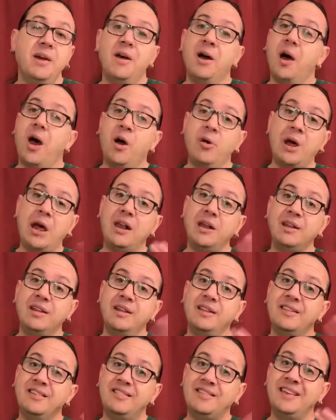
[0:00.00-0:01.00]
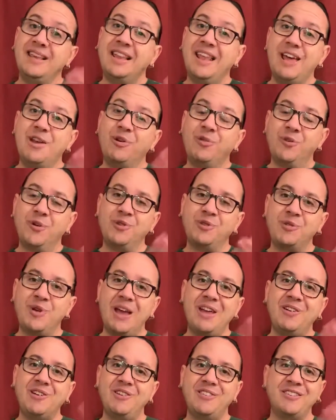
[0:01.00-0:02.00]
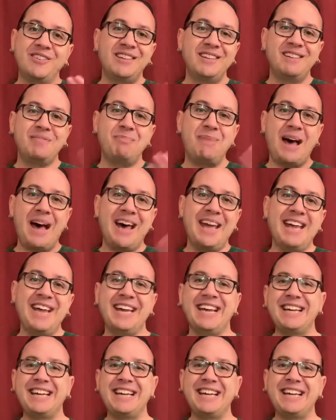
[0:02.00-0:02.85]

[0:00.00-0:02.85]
All right, see you later, first graders. Bye.